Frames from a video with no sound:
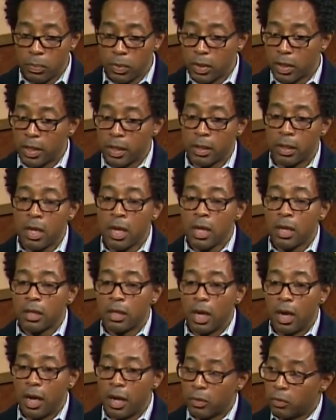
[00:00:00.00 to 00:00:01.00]
The
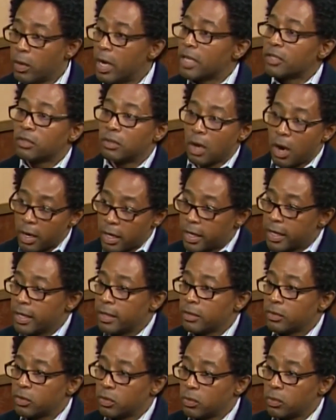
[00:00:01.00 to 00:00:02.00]
unrest started
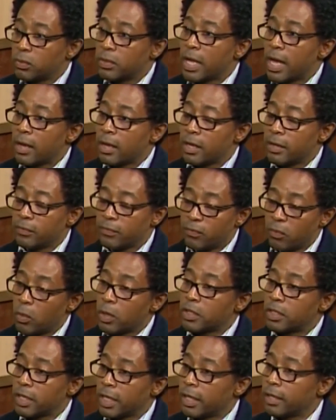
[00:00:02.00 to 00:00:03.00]
in
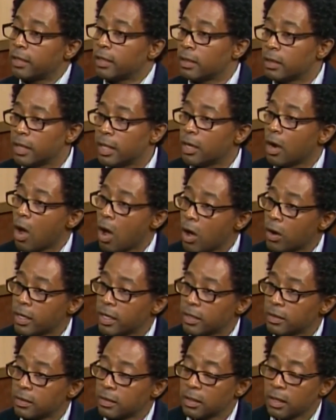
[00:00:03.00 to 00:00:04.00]
2014 in
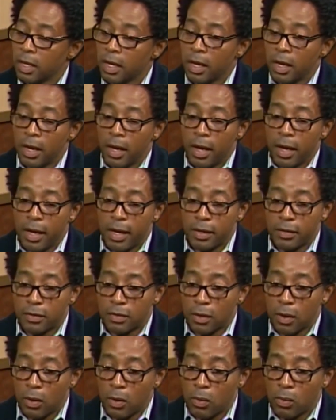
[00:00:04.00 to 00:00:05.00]
August, and
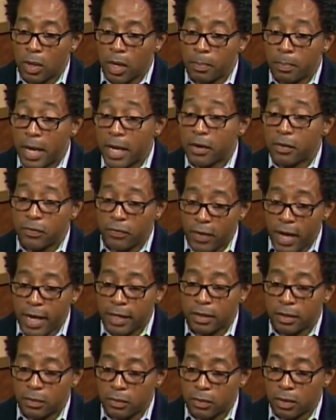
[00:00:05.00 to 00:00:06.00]
so matter of
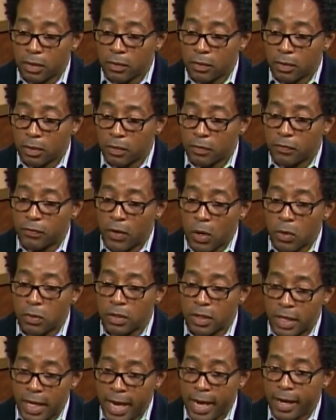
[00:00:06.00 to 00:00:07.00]
fact, the
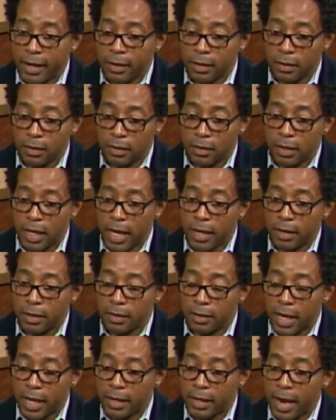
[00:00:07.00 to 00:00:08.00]
first day that
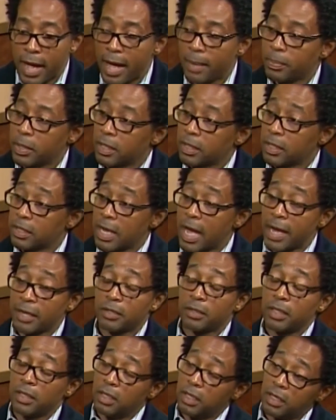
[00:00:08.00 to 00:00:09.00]
it happened, because I
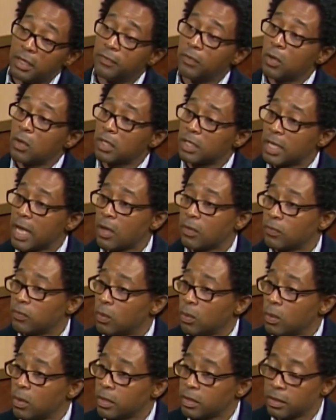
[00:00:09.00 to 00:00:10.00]
actually live on South
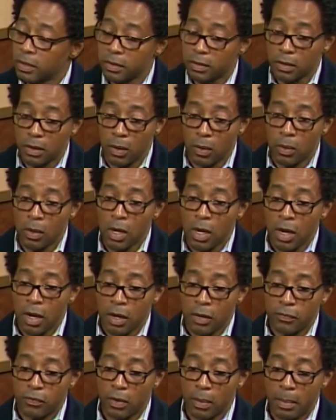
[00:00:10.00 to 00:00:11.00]
Florissant, and so
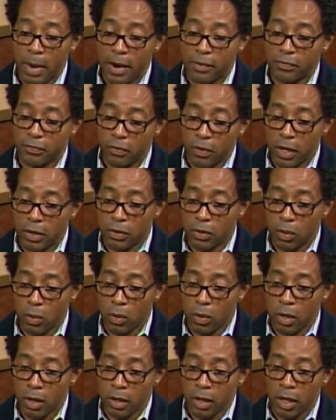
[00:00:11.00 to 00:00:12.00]
from my front
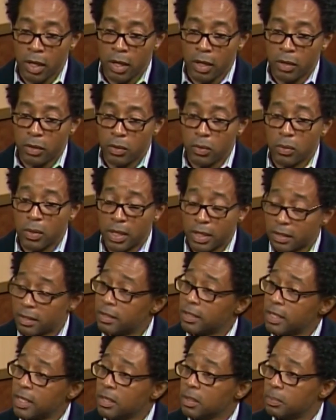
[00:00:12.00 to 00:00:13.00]
door, you can
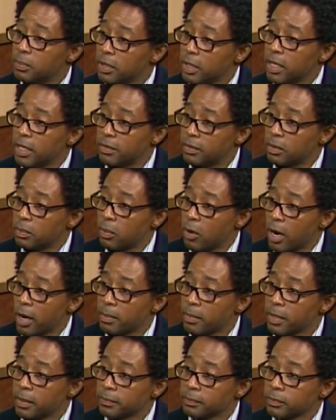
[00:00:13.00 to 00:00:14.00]
see the police
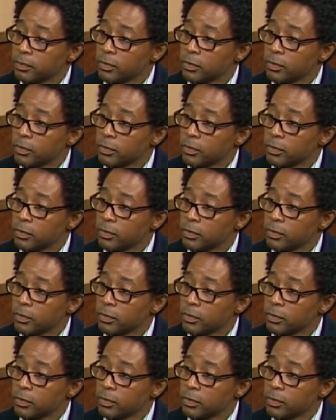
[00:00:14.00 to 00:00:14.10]
department.